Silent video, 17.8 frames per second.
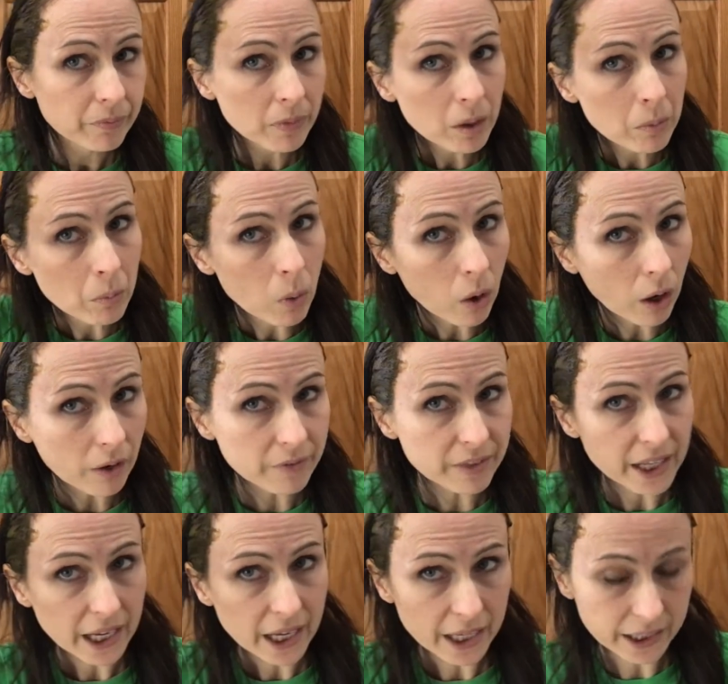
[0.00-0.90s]
more of
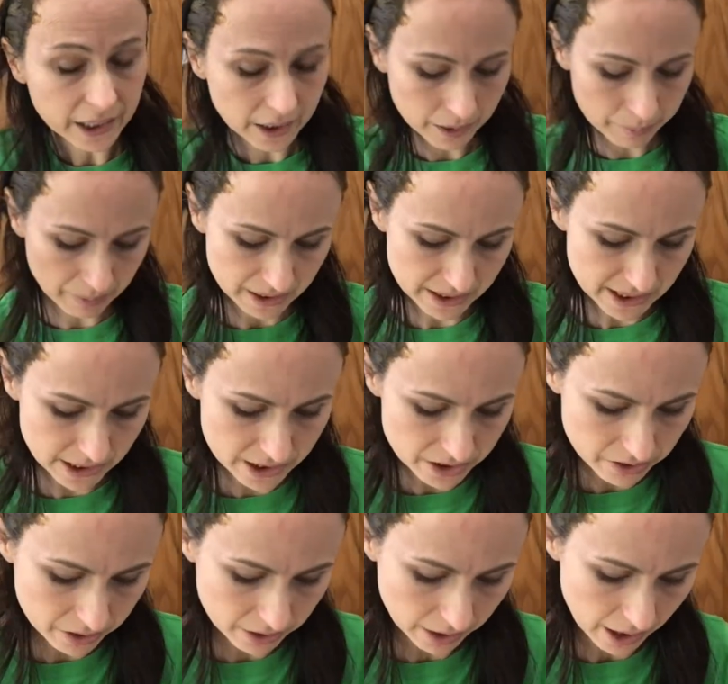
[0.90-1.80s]
the henna. My
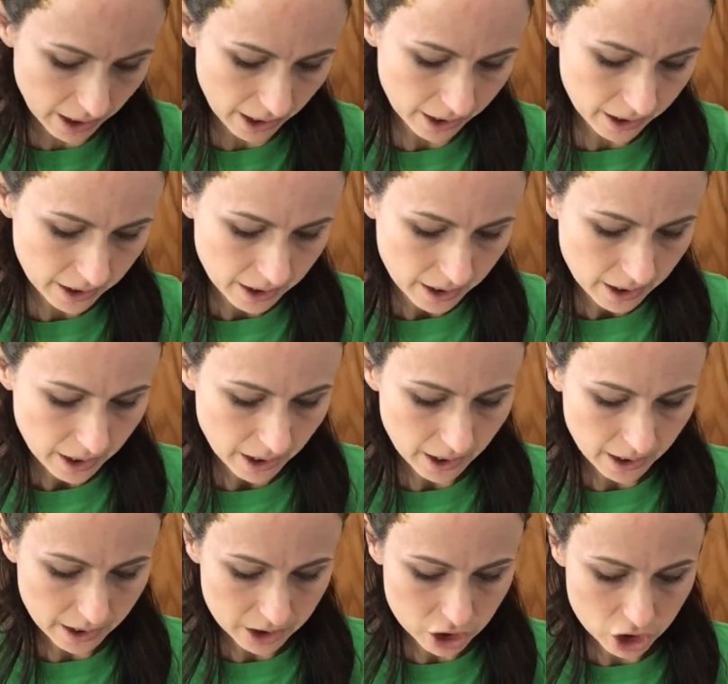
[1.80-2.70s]
sister-in-law,
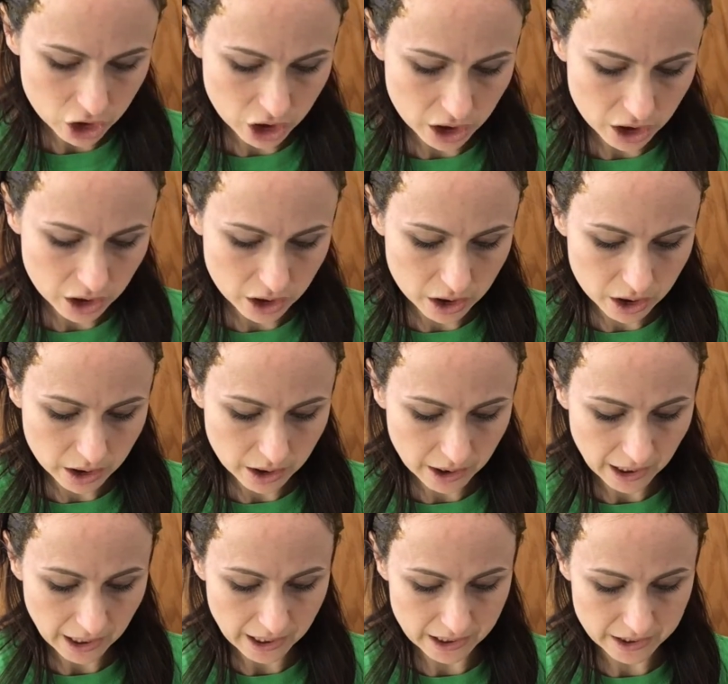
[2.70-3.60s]
she
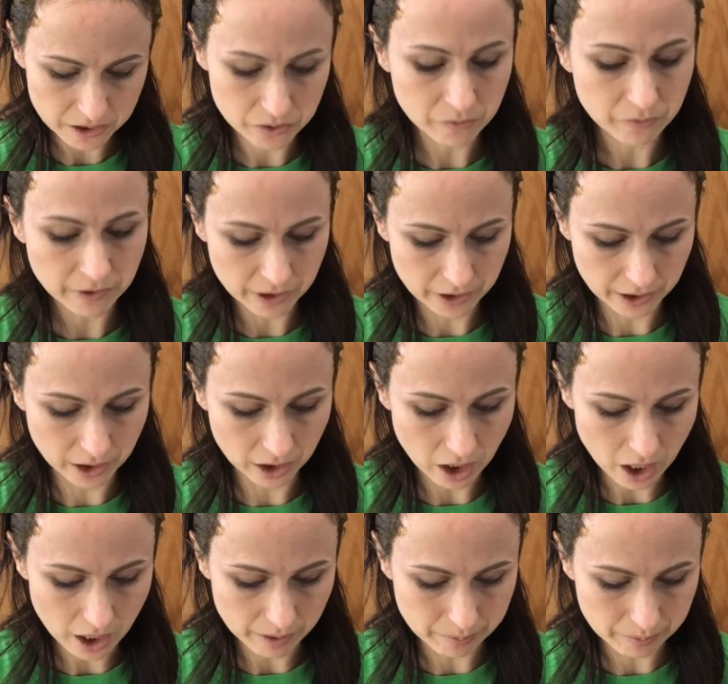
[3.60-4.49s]
has very
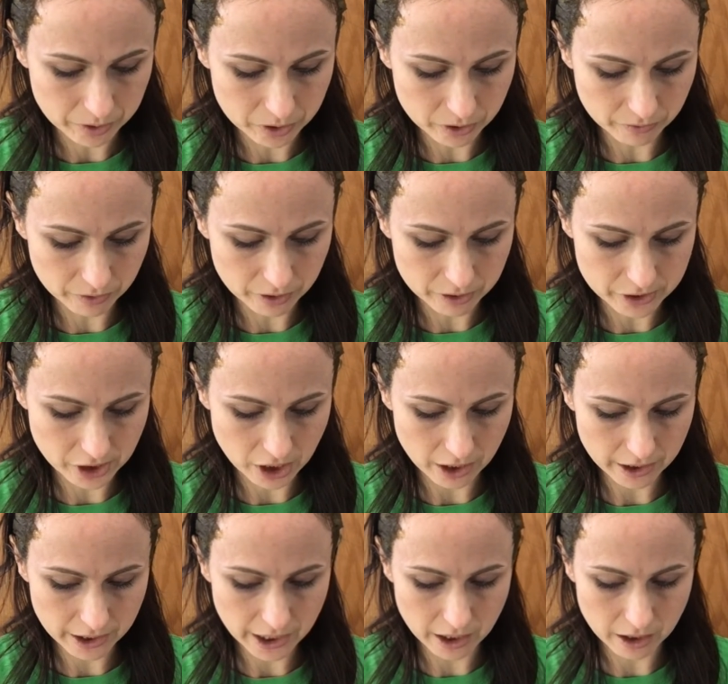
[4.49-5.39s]
long, beautiful,
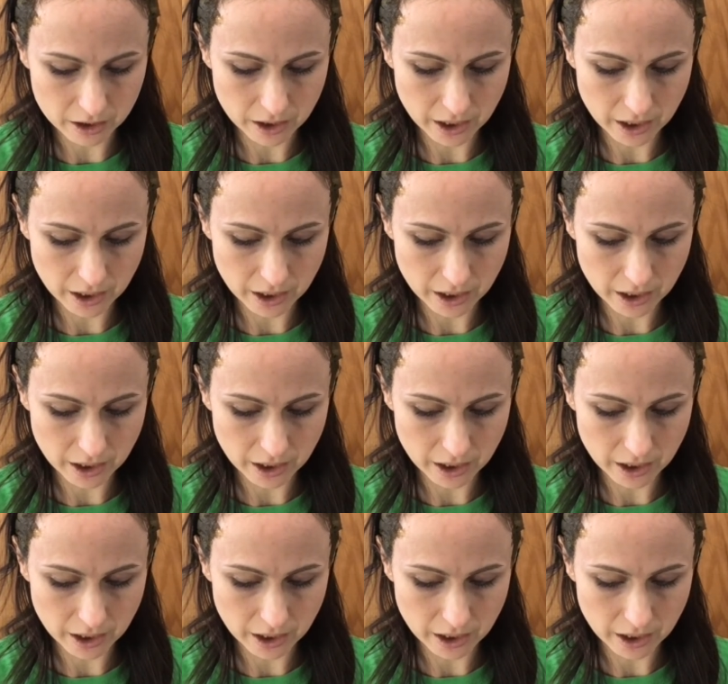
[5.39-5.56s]
dark hair.